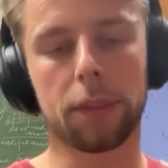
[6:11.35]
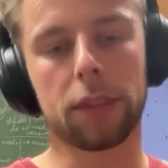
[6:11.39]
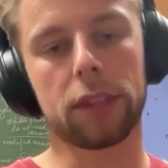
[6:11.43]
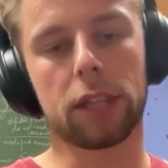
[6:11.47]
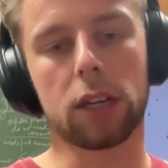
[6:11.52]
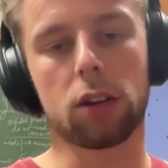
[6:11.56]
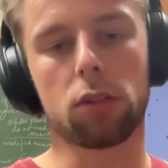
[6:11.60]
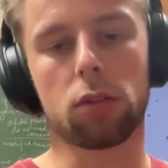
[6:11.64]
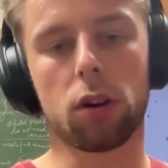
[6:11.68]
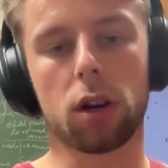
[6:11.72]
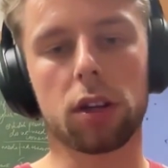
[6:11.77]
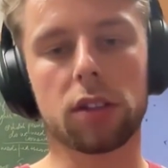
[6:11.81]

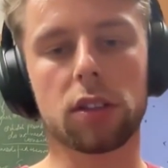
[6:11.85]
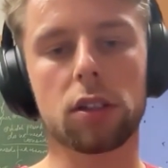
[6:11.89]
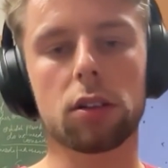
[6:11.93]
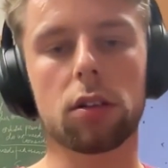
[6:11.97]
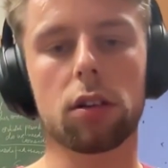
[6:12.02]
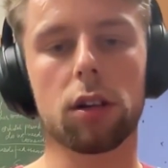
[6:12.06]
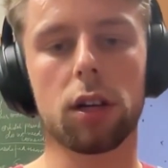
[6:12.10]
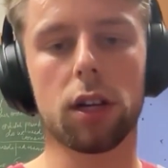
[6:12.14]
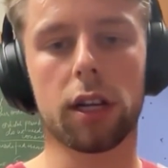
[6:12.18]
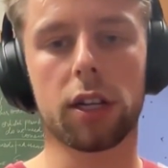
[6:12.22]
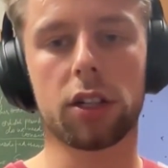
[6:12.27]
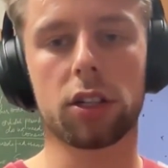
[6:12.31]
The cross
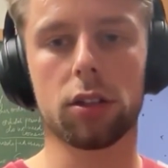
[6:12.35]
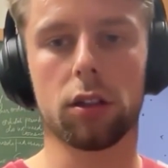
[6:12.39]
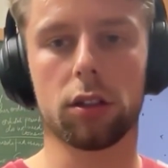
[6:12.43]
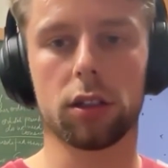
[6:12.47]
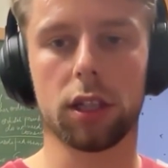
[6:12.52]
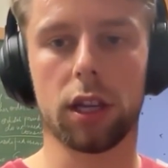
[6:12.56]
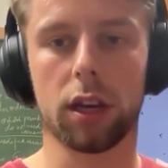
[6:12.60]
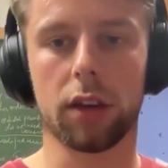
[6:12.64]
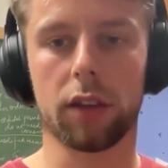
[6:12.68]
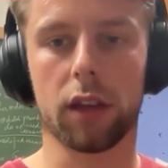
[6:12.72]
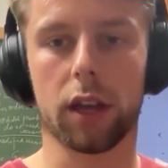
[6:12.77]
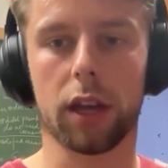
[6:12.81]
correlation, on
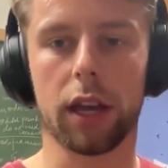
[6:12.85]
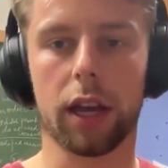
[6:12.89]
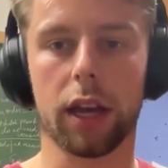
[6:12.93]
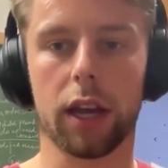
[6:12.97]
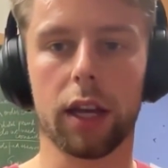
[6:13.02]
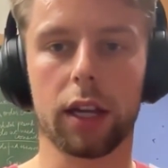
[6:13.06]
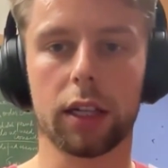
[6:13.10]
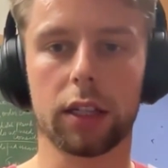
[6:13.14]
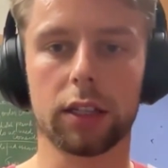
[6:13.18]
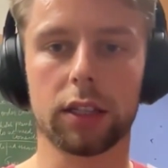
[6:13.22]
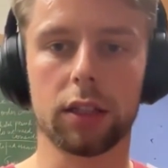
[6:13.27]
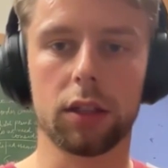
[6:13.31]
the other
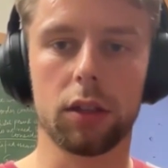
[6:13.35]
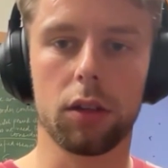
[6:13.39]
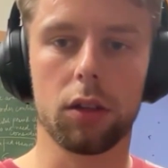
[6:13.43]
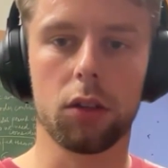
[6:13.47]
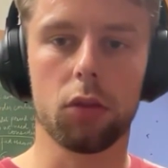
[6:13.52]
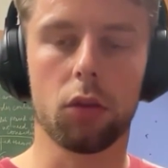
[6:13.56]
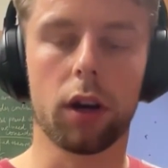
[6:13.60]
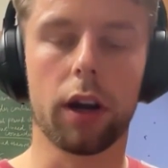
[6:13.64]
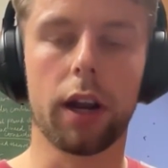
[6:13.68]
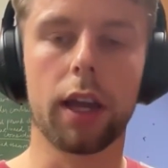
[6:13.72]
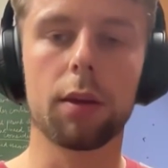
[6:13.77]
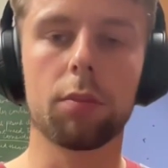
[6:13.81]
hand,
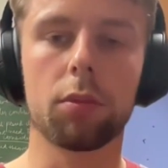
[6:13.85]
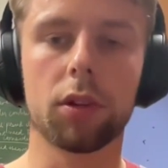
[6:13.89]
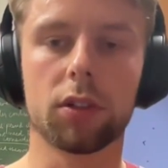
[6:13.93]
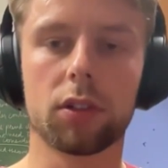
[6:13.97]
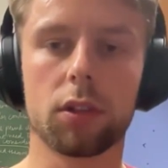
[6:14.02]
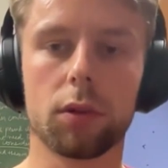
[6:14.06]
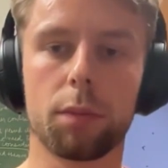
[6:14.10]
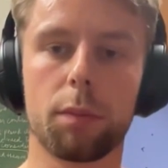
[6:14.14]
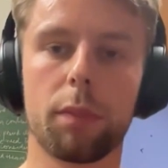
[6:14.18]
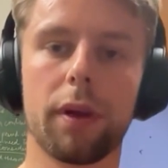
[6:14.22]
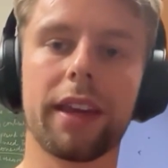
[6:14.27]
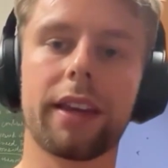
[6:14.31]
you are able
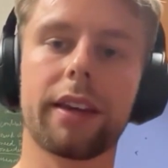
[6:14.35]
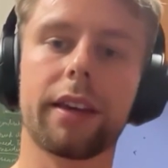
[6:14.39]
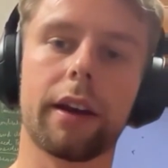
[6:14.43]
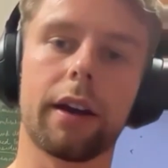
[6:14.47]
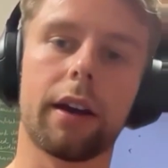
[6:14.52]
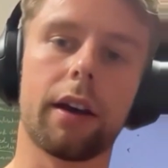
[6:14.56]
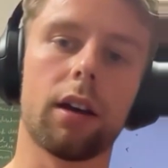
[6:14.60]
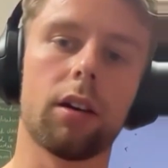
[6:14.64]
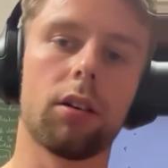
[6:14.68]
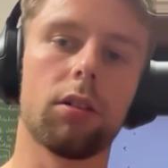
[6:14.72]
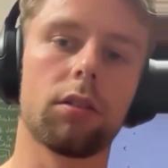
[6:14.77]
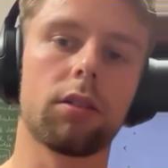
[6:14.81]
to pick
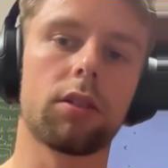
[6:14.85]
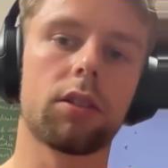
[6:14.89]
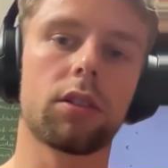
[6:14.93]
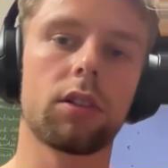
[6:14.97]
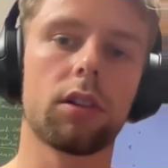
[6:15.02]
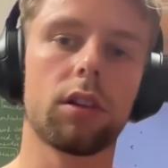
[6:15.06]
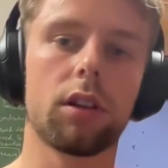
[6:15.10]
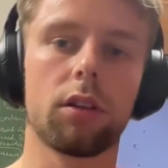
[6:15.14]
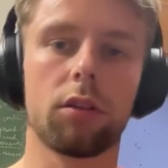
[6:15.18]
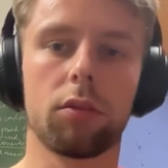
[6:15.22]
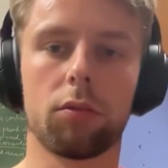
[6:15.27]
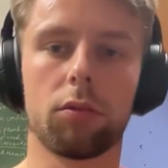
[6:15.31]
out
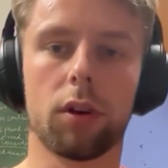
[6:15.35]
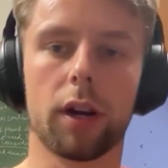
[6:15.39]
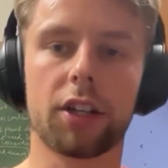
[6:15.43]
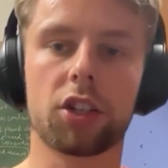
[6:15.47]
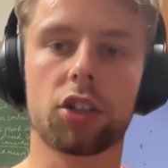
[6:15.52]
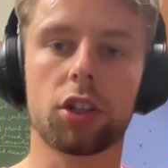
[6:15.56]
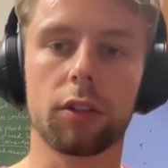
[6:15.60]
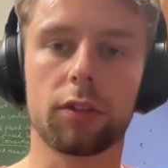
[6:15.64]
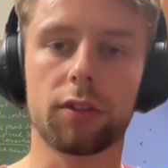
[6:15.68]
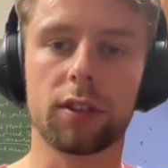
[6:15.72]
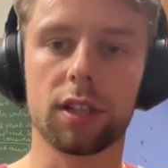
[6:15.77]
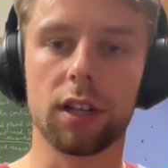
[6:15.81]
a
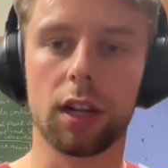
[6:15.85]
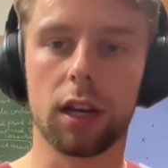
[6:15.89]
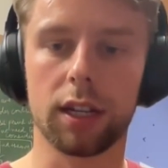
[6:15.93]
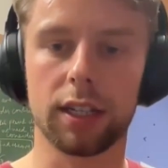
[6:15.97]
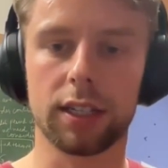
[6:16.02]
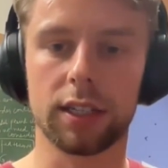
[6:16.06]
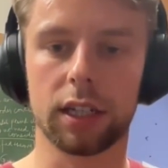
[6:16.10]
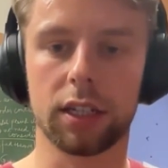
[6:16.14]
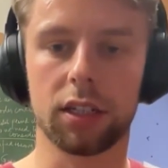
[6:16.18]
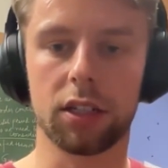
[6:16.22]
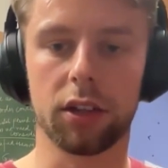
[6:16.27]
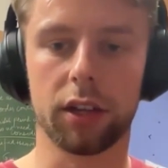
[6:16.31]
redshift
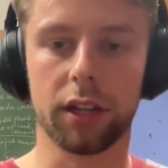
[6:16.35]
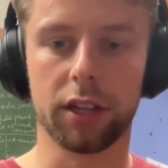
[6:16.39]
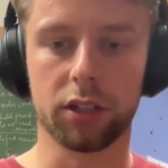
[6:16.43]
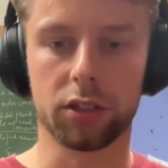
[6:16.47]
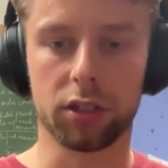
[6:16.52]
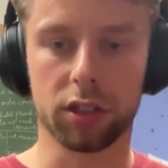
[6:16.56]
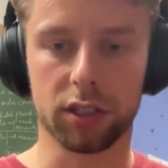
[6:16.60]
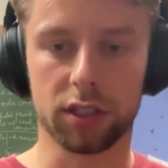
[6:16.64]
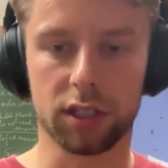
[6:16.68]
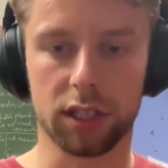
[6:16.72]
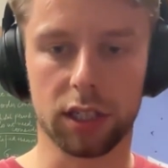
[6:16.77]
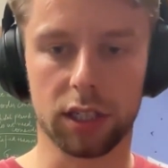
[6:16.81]
slice that you're
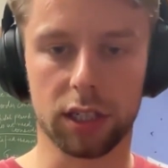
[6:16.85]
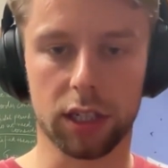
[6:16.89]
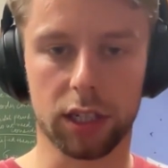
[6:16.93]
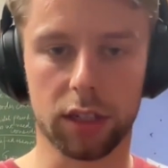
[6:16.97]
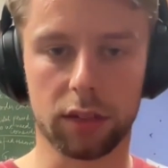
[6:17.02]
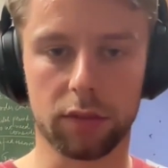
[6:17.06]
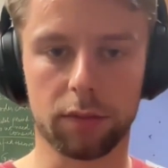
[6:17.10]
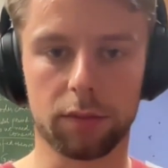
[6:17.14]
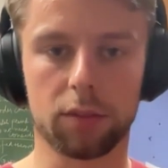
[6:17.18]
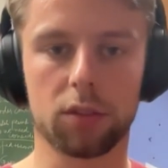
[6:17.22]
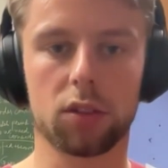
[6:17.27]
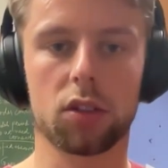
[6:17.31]
interested in.